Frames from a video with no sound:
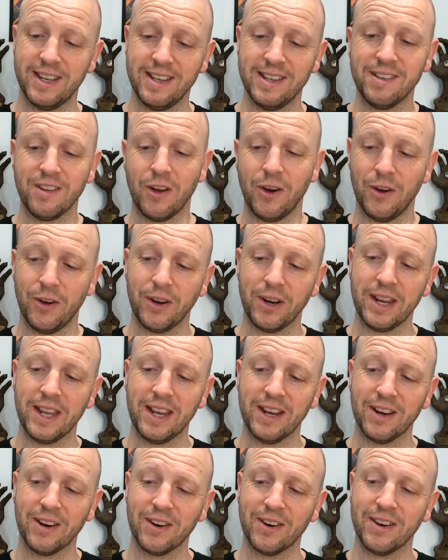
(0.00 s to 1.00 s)
is on
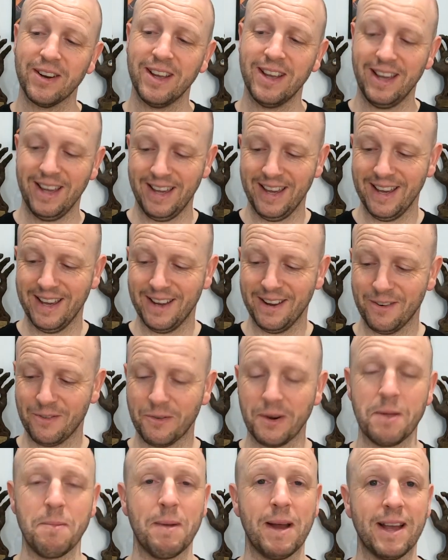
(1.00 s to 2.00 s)
here,
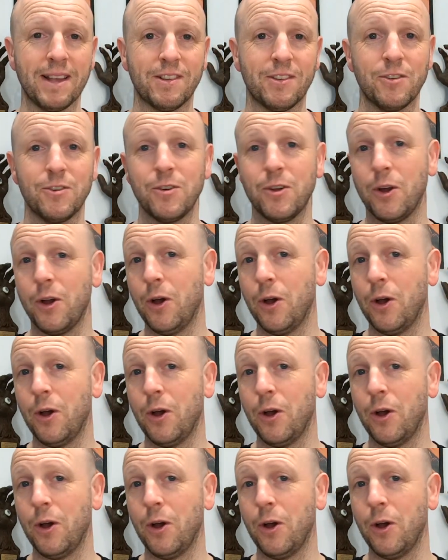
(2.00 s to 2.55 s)
remastered